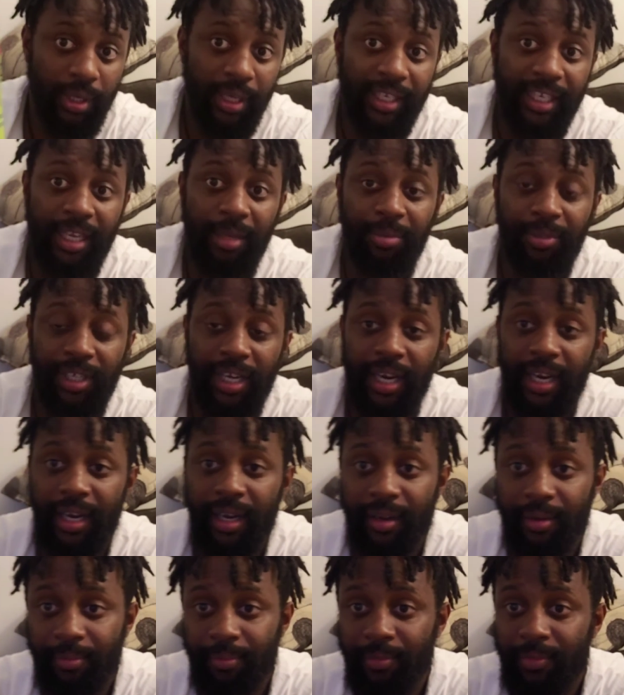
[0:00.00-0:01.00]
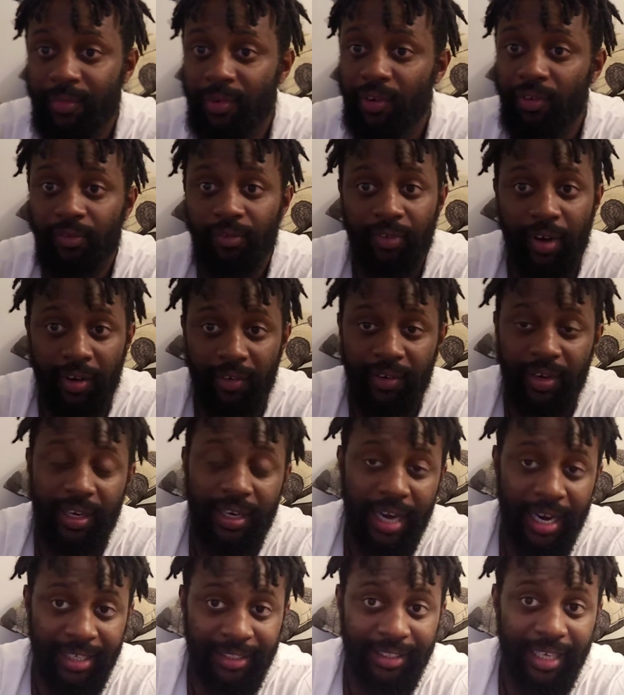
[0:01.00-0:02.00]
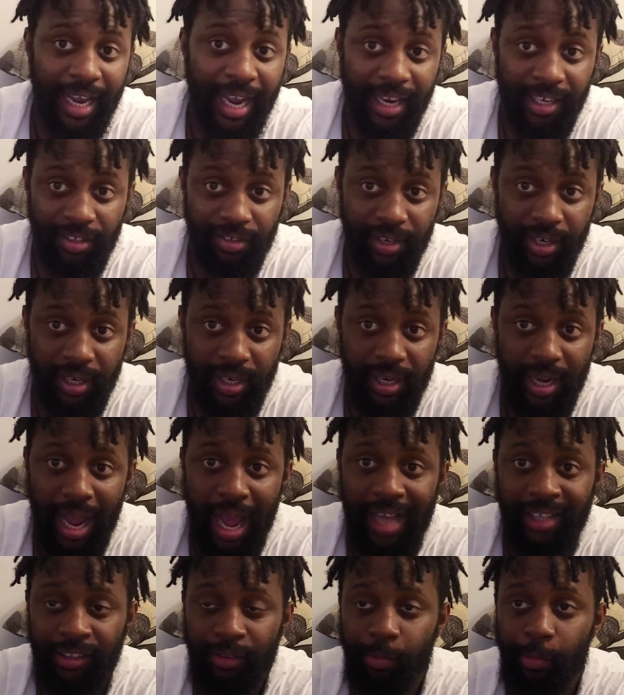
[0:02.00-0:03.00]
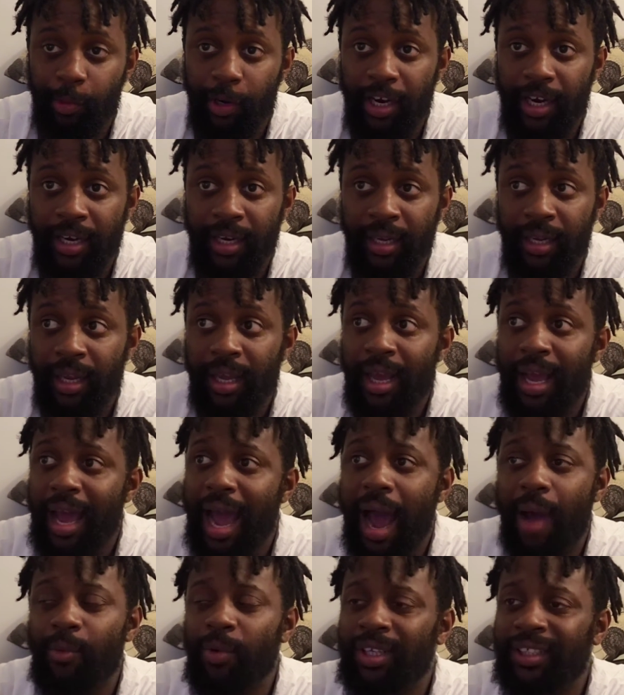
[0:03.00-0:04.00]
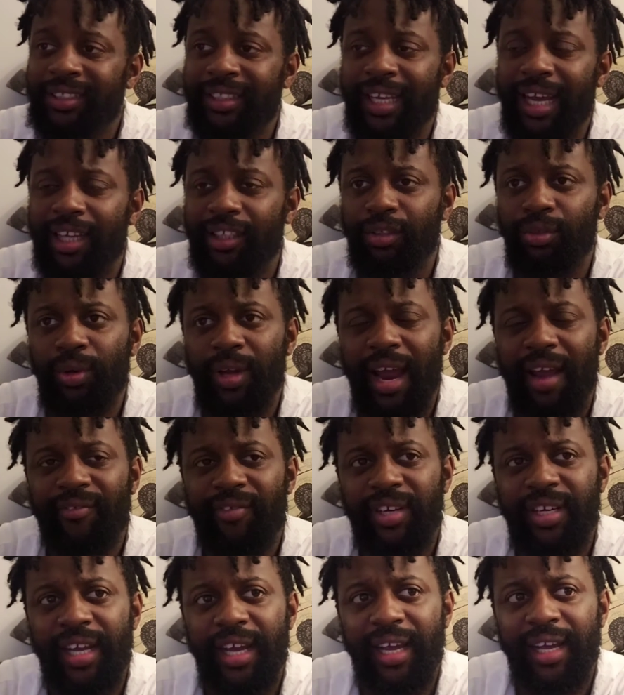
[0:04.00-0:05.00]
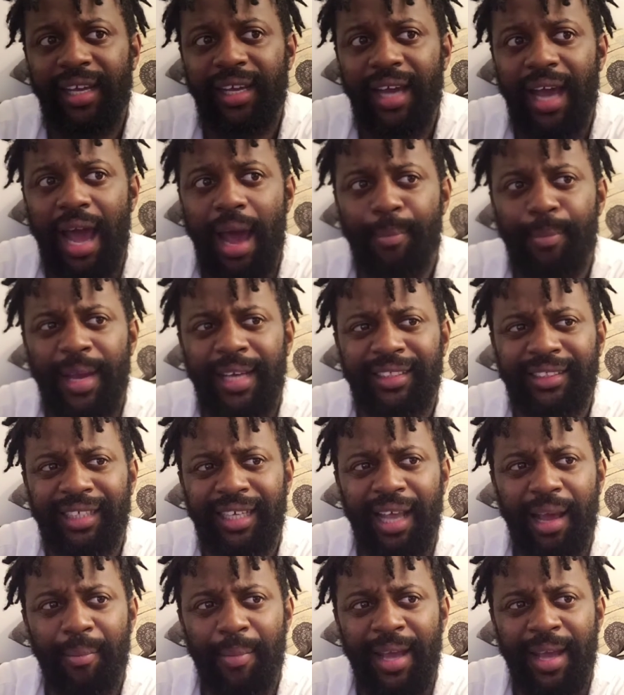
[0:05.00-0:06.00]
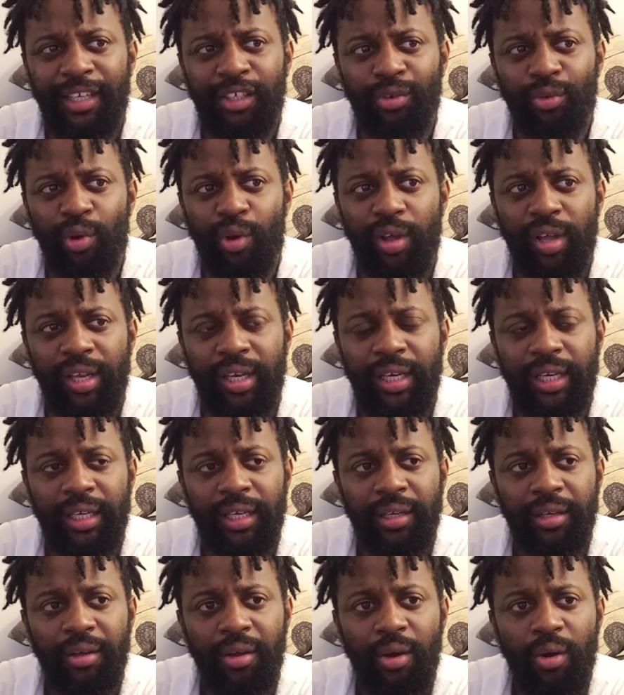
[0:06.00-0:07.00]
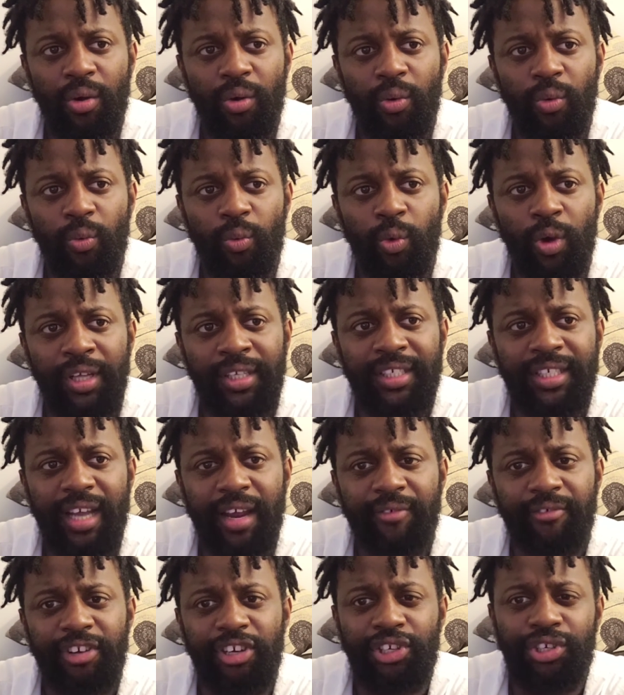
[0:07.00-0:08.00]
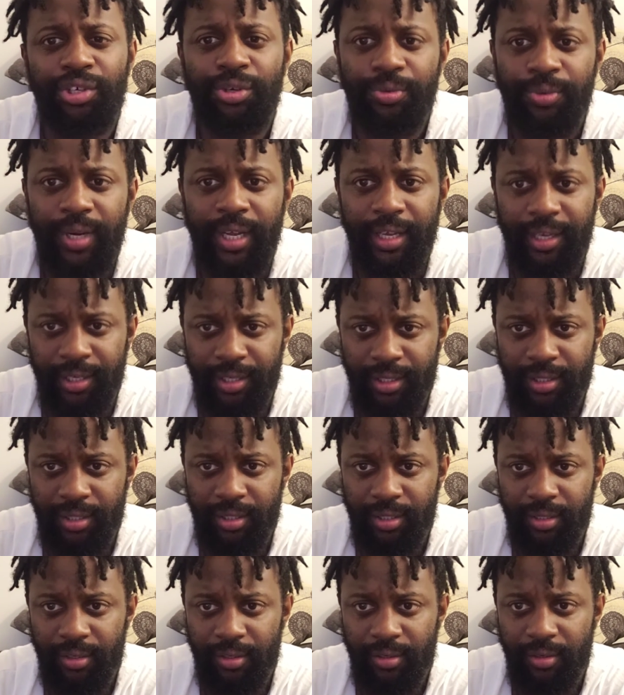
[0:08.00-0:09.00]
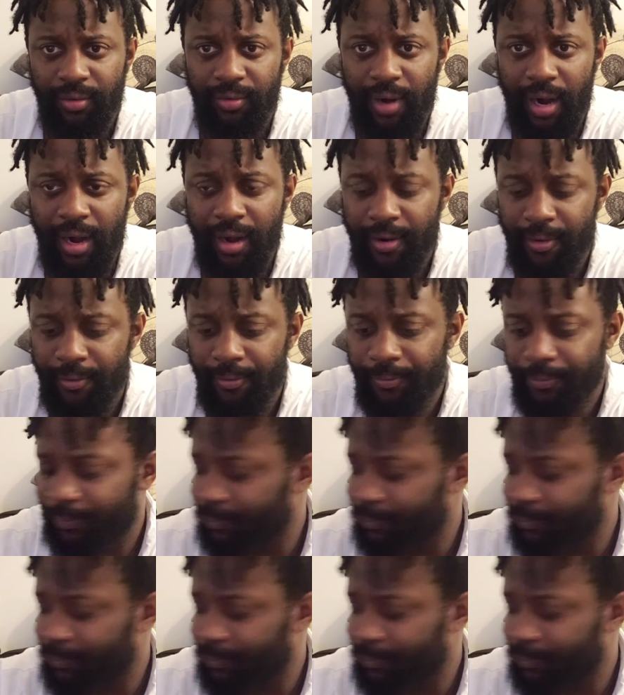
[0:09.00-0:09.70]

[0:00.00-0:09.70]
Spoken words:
It keeps your hair very nice and hydrated. I spray it. I wouldn't say I do it every day. I might do it once every 2 days, right?